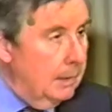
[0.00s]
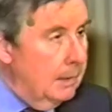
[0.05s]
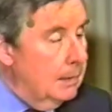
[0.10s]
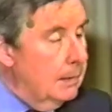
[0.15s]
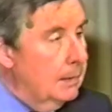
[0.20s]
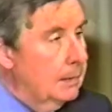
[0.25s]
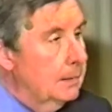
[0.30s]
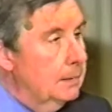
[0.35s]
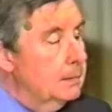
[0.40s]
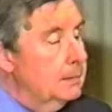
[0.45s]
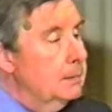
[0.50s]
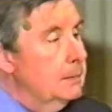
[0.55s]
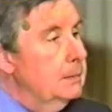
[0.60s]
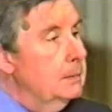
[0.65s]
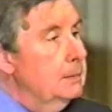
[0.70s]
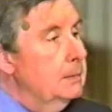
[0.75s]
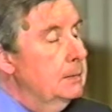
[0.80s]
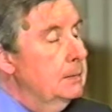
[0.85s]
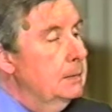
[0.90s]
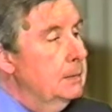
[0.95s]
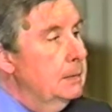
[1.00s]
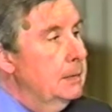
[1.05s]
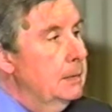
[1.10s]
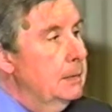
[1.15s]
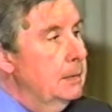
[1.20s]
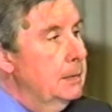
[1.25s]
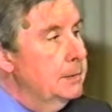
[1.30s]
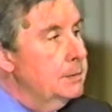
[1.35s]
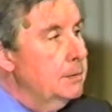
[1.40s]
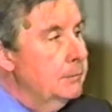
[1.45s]
uh,
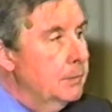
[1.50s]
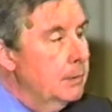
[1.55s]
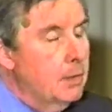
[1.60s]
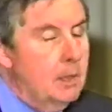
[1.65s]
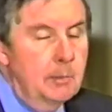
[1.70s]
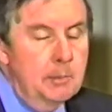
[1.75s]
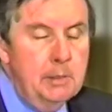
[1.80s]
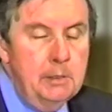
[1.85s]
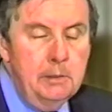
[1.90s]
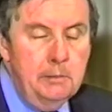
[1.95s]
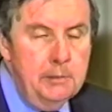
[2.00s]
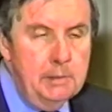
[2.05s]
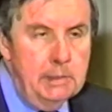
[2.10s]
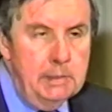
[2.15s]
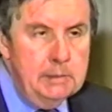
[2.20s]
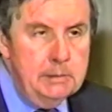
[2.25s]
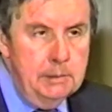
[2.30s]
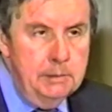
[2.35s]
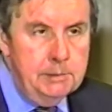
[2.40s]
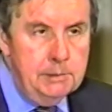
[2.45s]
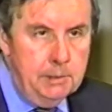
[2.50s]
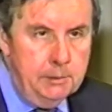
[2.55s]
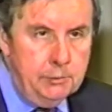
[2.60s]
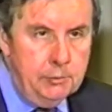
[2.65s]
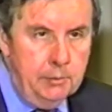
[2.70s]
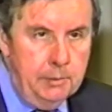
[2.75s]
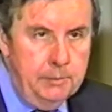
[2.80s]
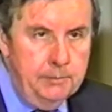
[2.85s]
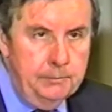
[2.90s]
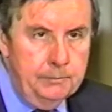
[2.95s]
is a phenomenon of the nineteenth
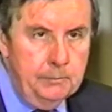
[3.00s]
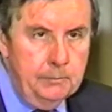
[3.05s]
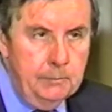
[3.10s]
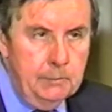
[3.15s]
century.